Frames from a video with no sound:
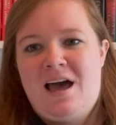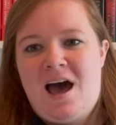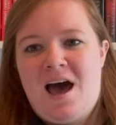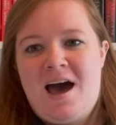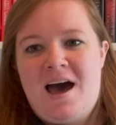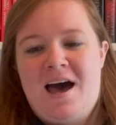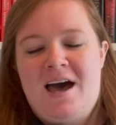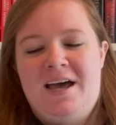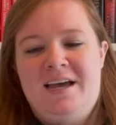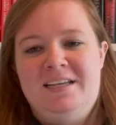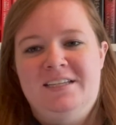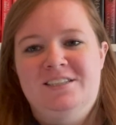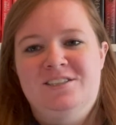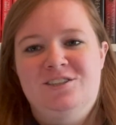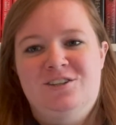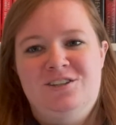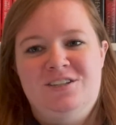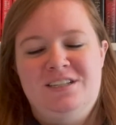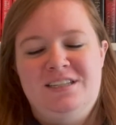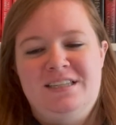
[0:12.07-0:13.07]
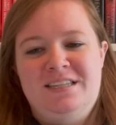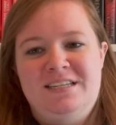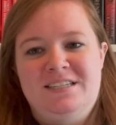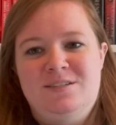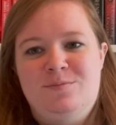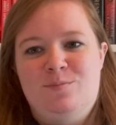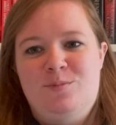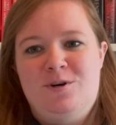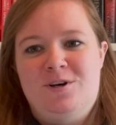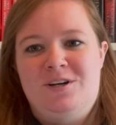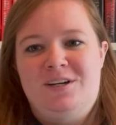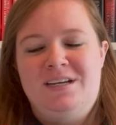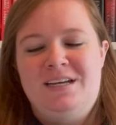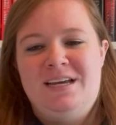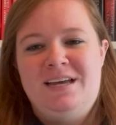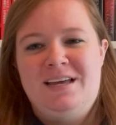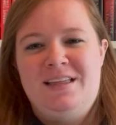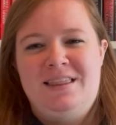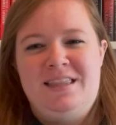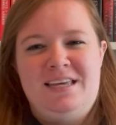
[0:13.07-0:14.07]
I started this book
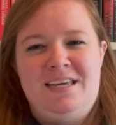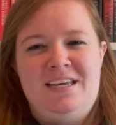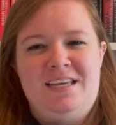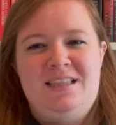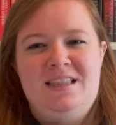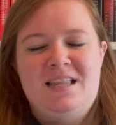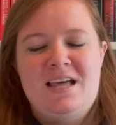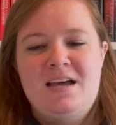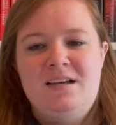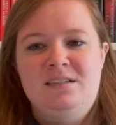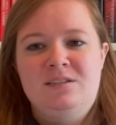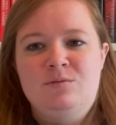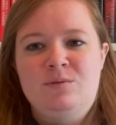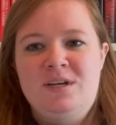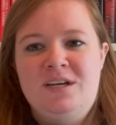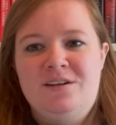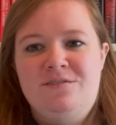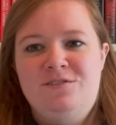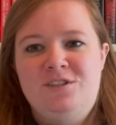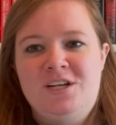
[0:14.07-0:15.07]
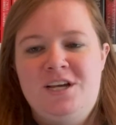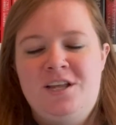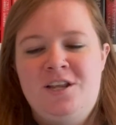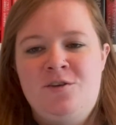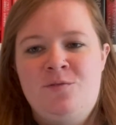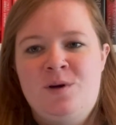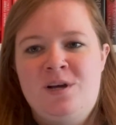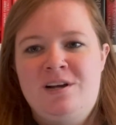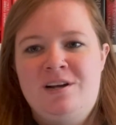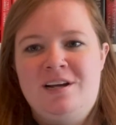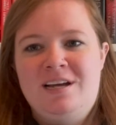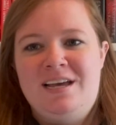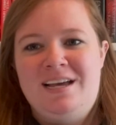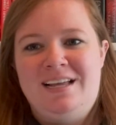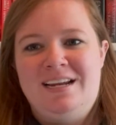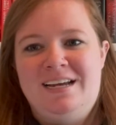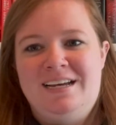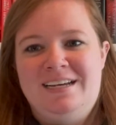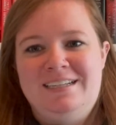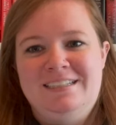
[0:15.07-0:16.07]
the last week of January
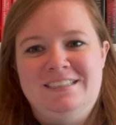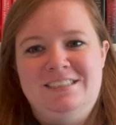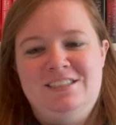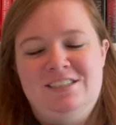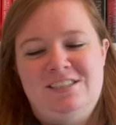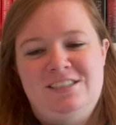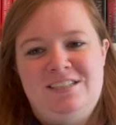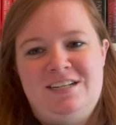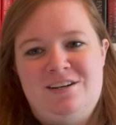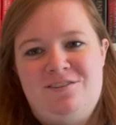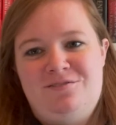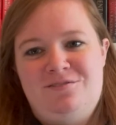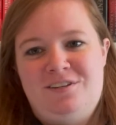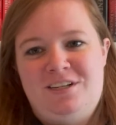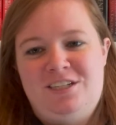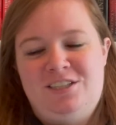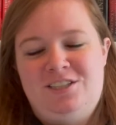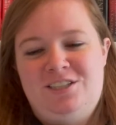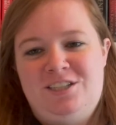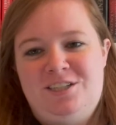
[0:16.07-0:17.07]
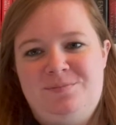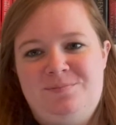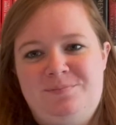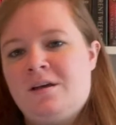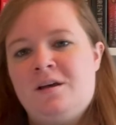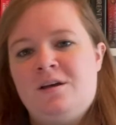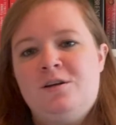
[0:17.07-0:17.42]
and I just now finished it.